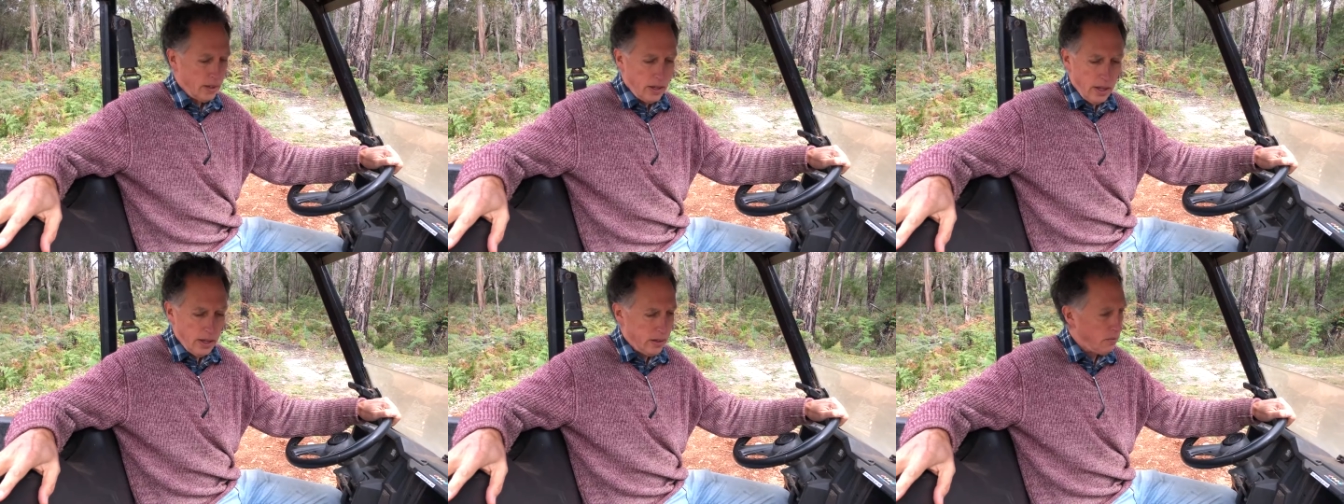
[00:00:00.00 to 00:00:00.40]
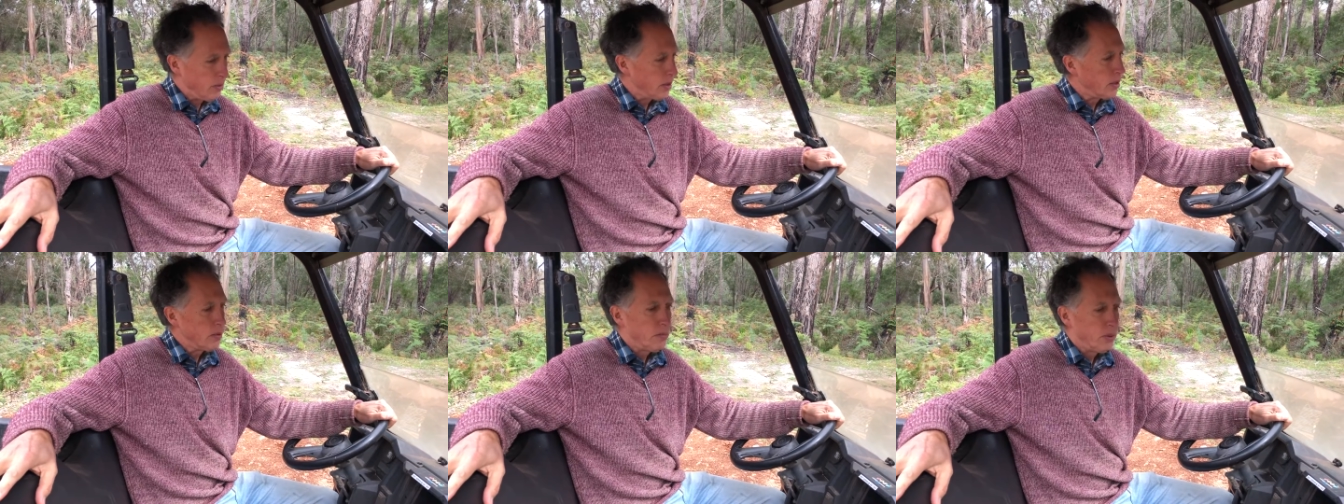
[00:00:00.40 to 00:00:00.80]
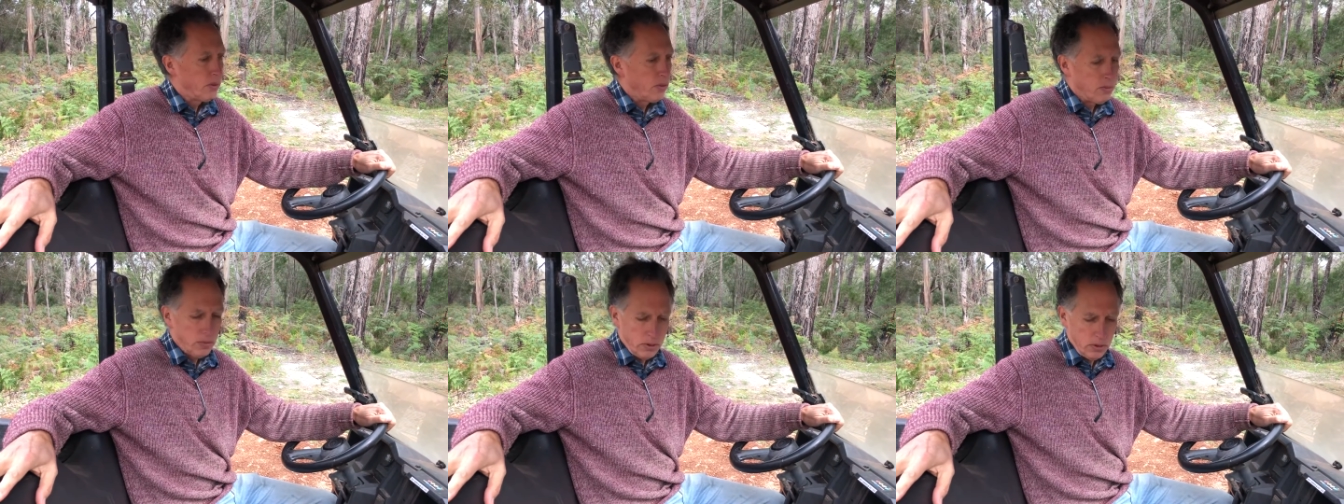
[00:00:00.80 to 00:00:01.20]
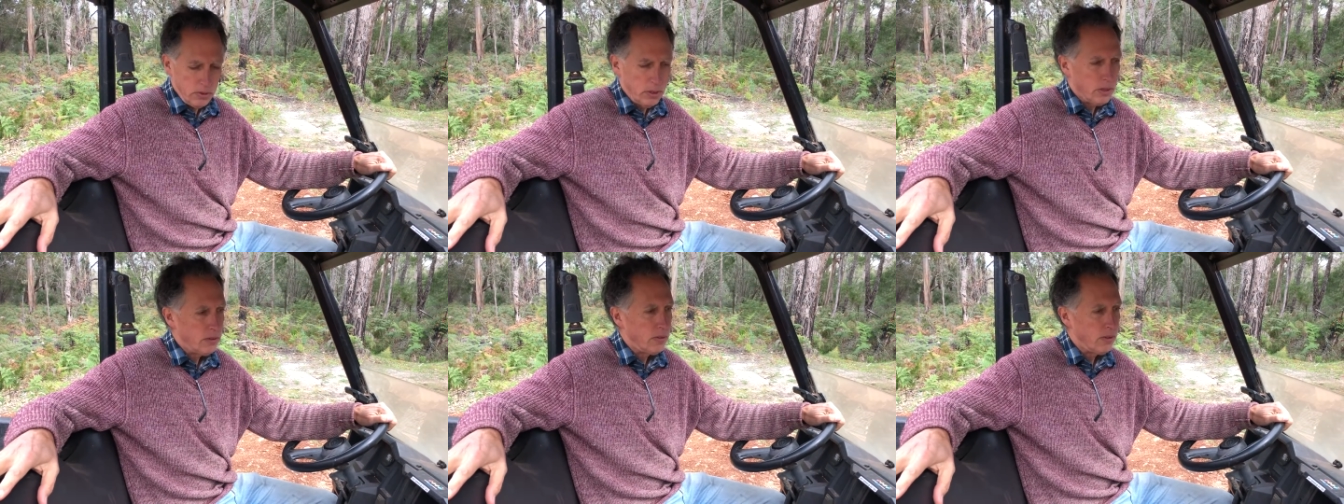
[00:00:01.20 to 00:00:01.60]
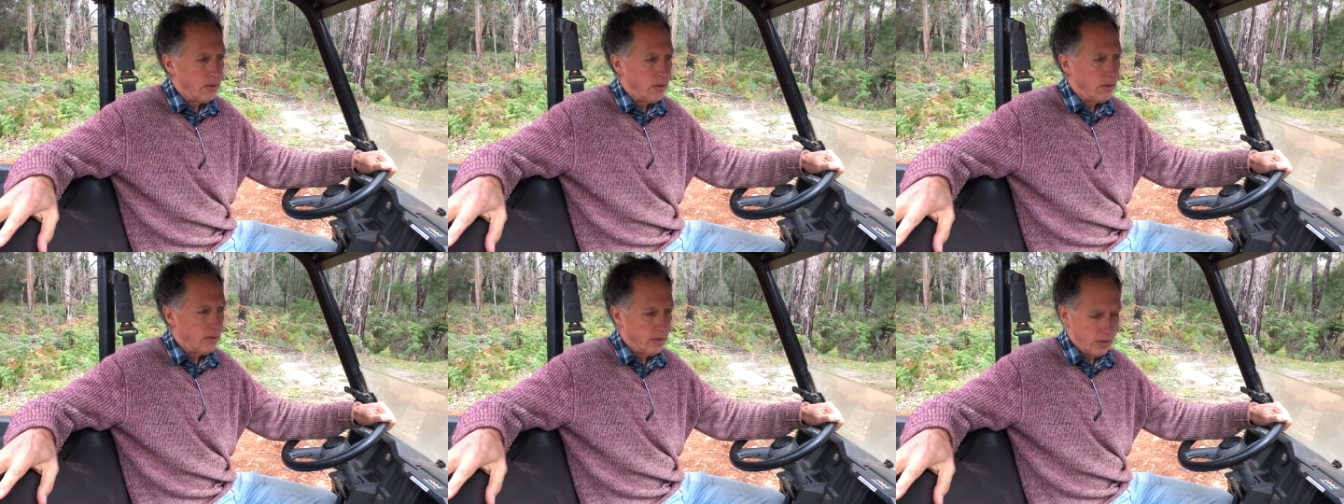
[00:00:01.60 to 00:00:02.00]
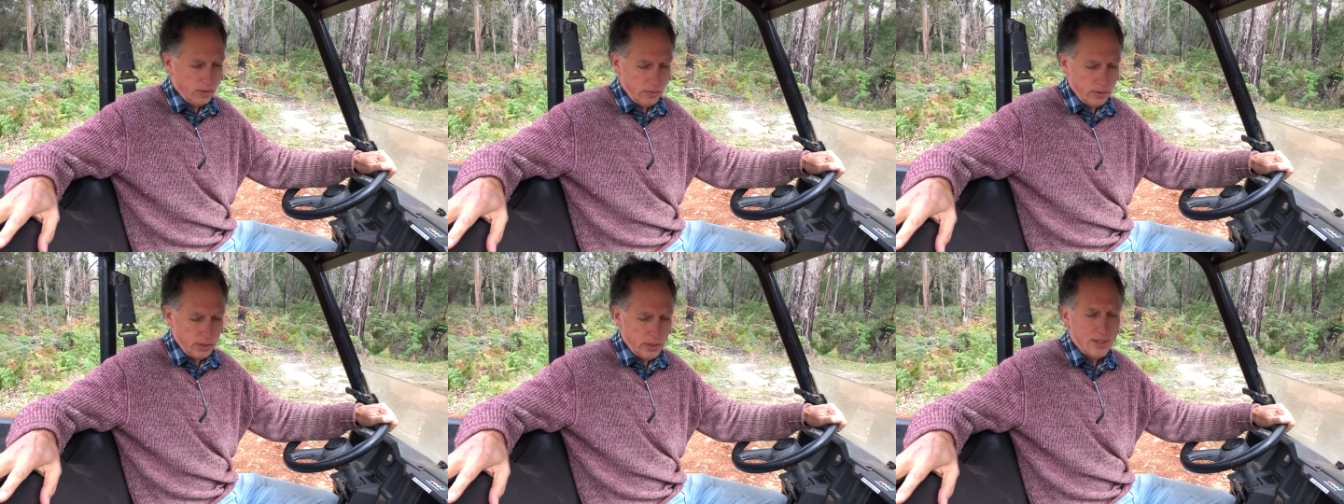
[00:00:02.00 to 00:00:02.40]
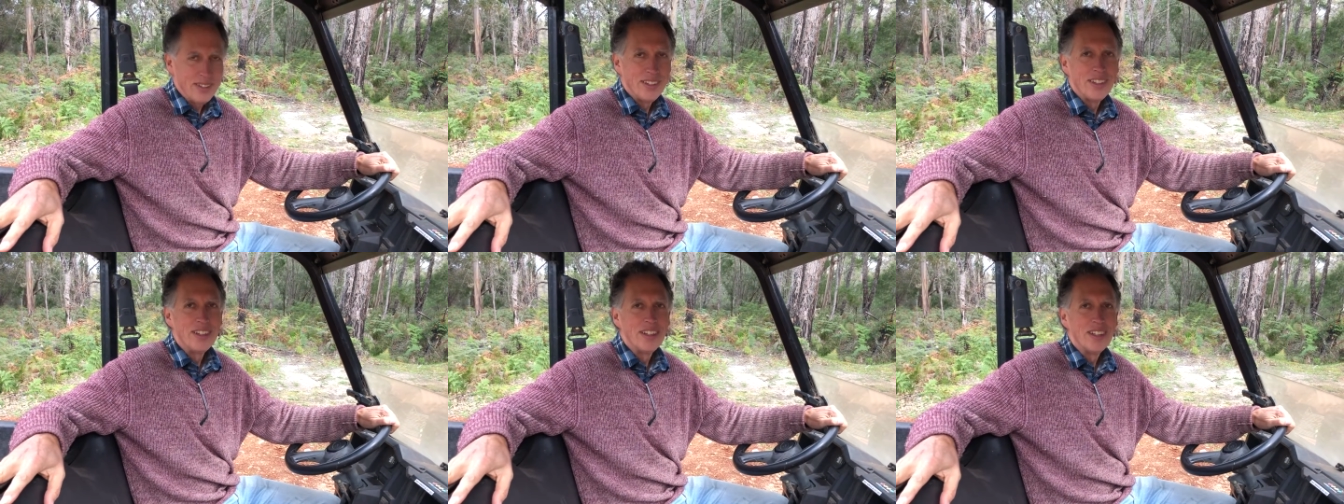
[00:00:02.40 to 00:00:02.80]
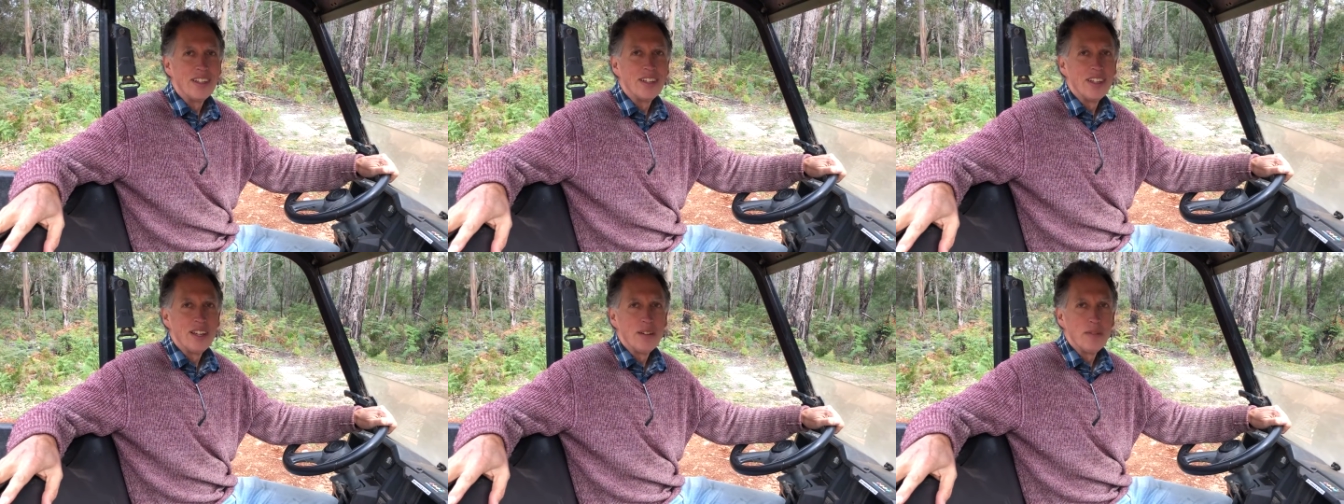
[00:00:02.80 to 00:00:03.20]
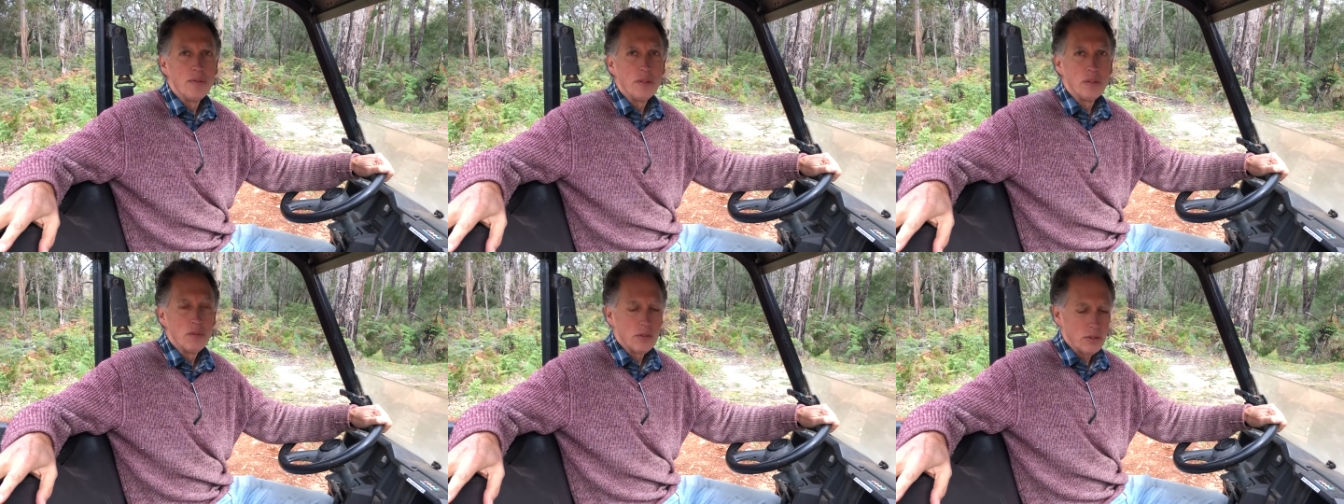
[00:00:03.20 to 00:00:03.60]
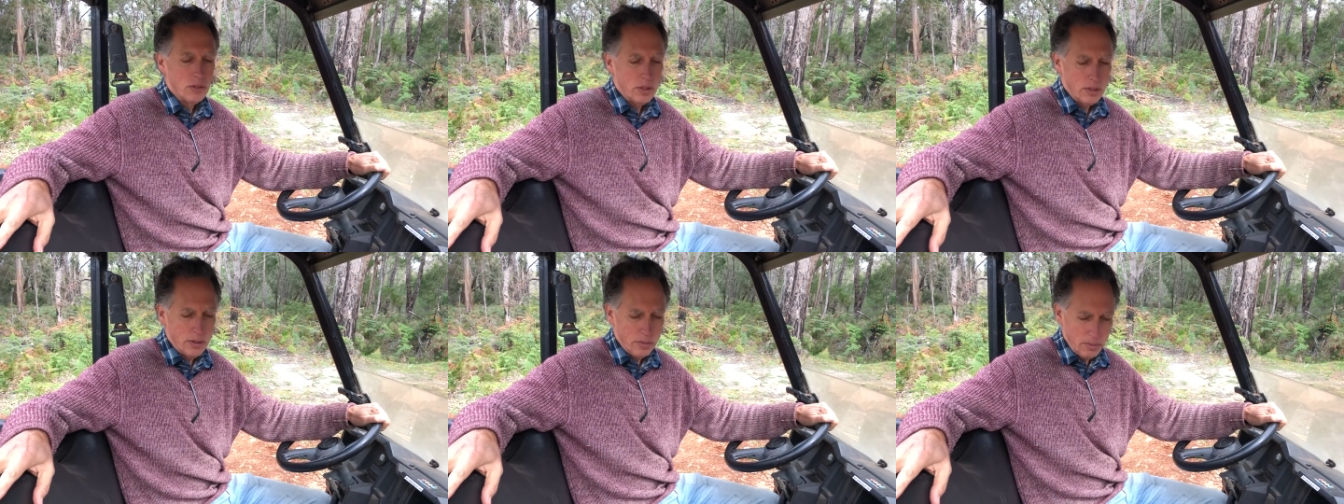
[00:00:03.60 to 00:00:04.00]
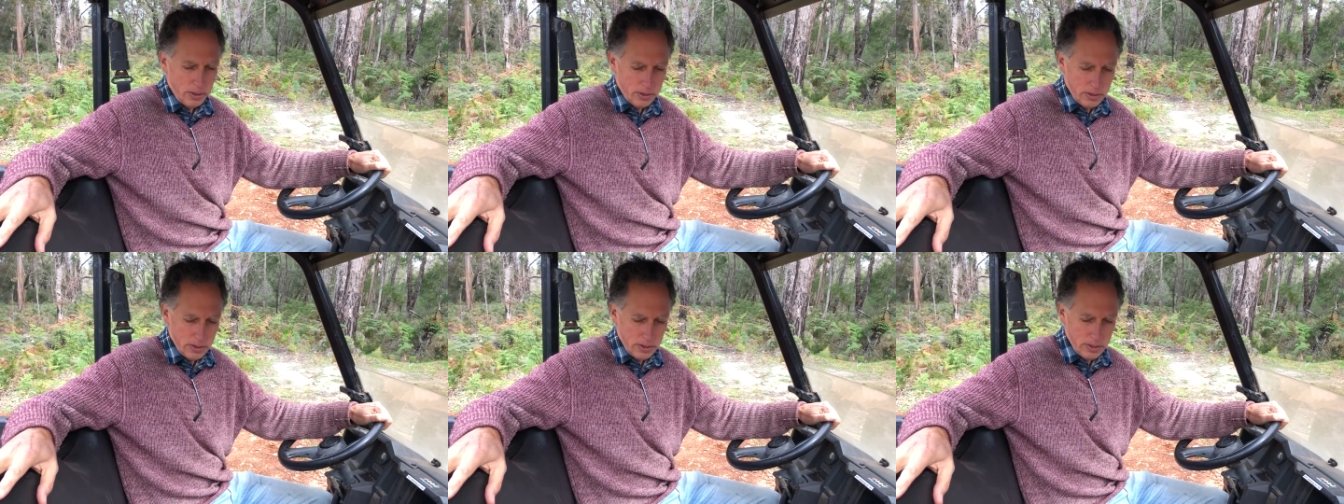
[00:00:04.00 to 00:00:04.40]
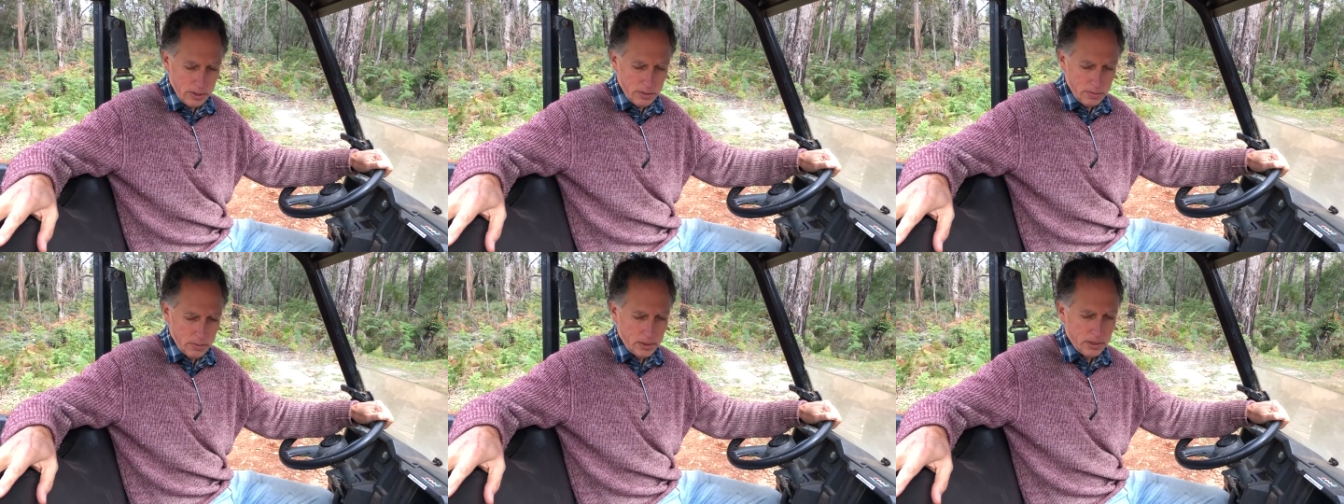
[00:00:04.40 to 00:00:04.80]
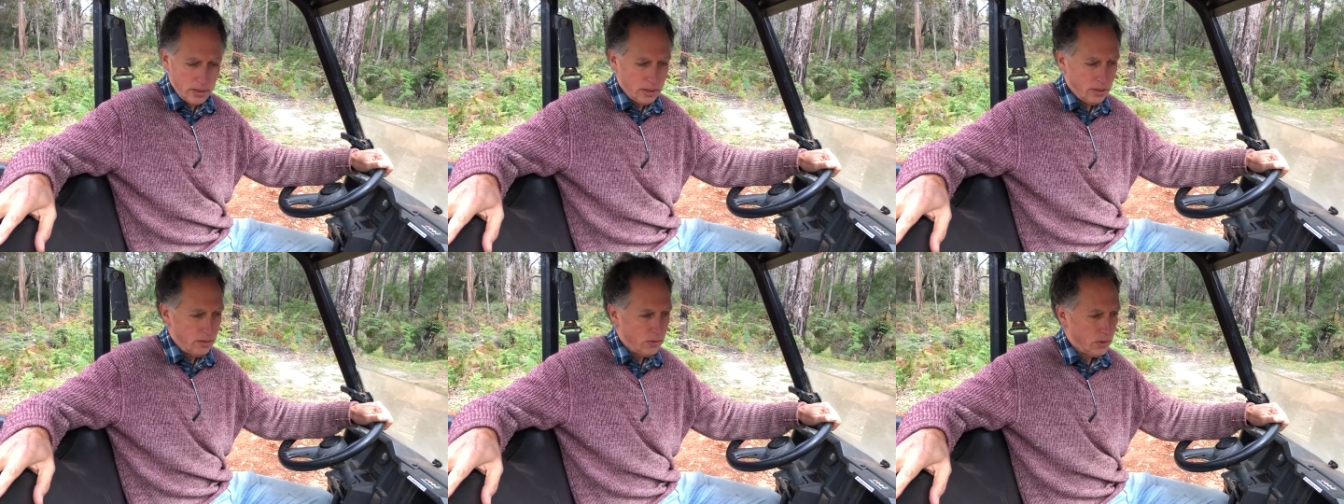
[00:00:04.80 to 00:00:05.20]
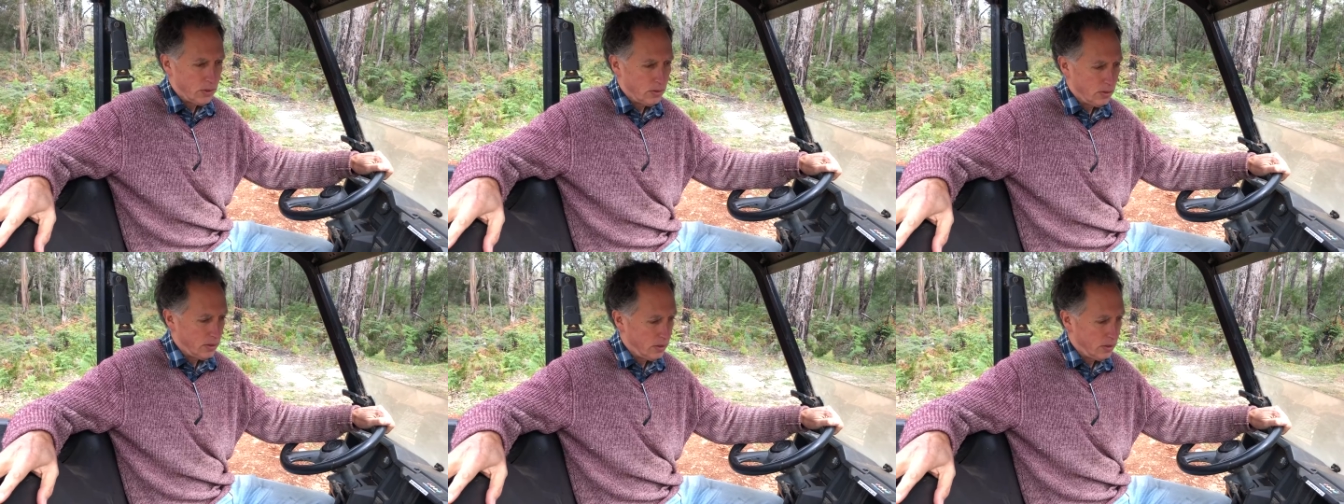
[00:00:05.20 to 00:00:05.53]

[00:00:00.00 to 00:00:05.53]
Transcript: And we're going to put some 200s in, hopefully yeah, which will show the process as we go forward.